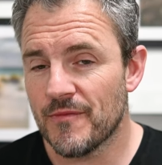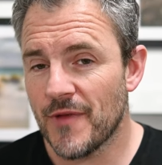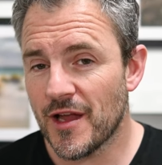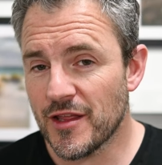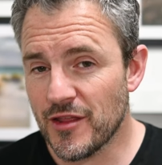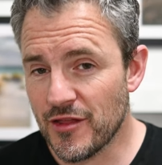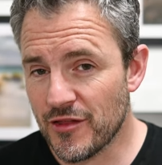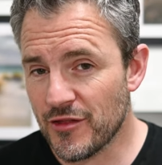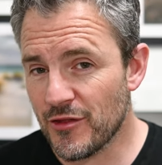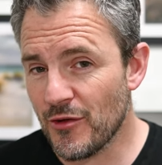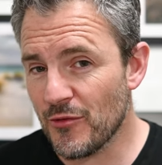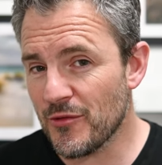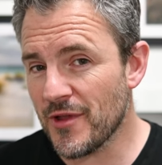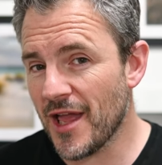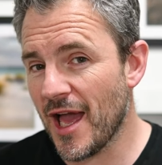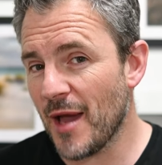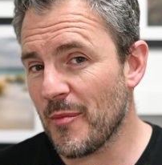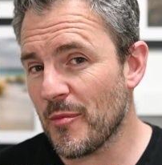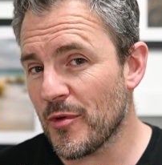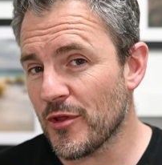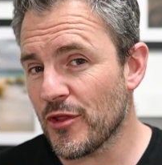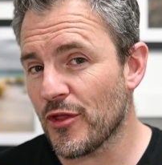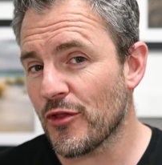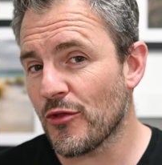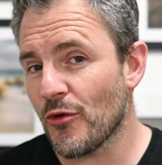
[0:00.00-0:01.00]
I just don't
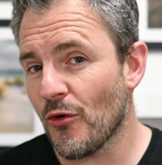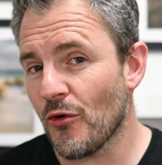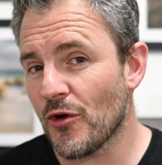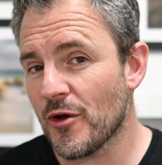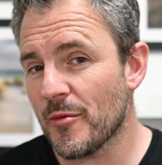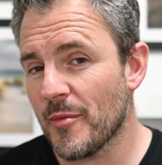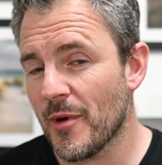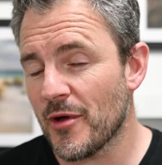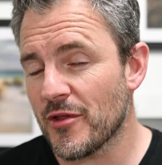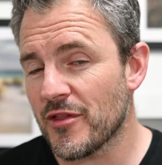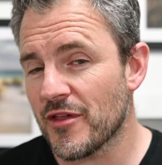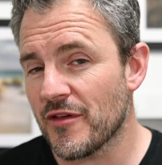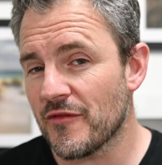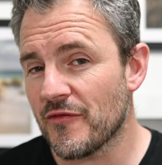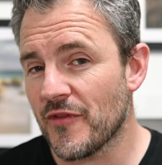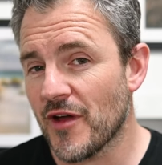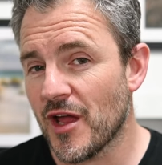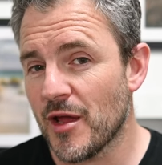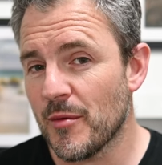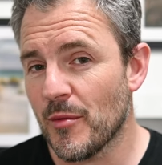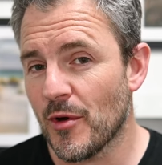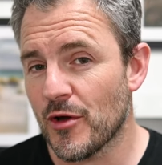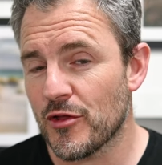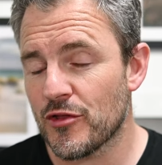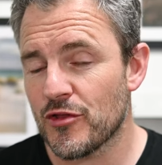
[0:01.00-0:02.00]
happen to talk about it
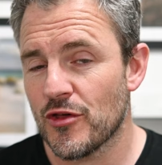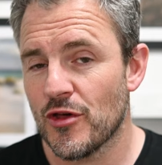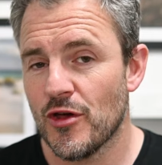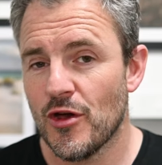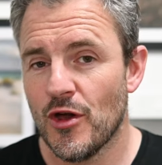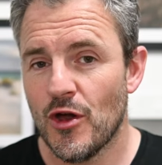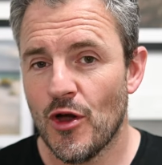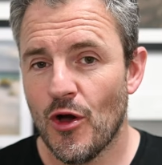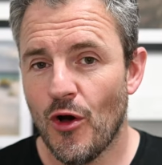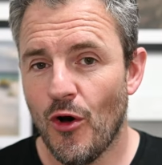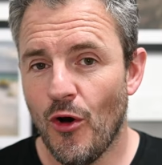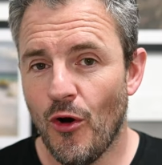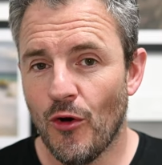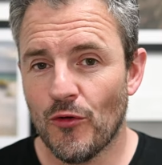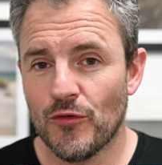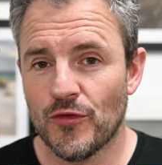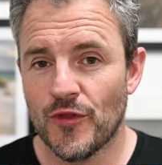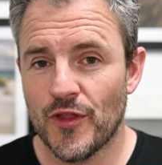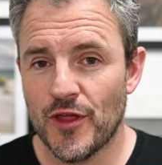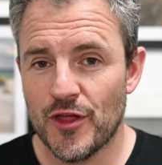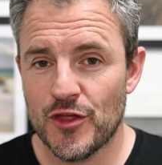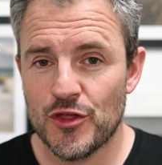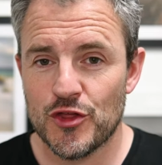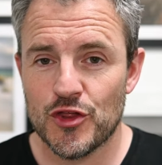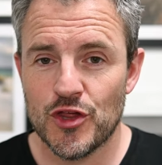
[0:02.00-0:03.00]
very much on
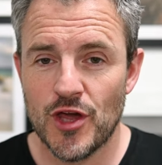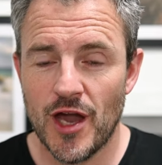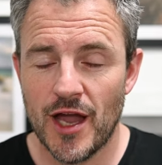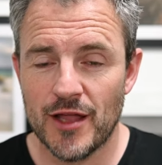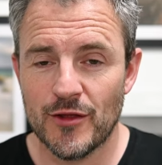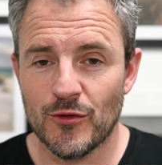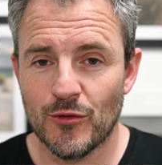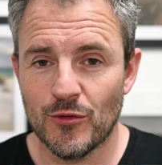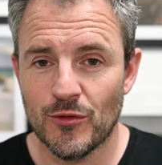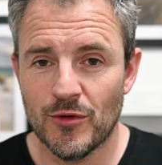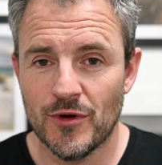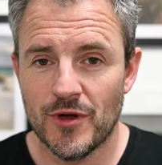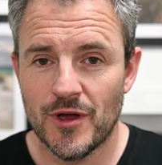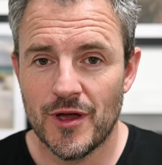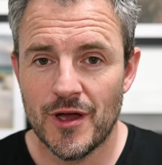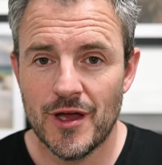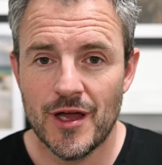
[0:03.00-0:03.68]
this channel.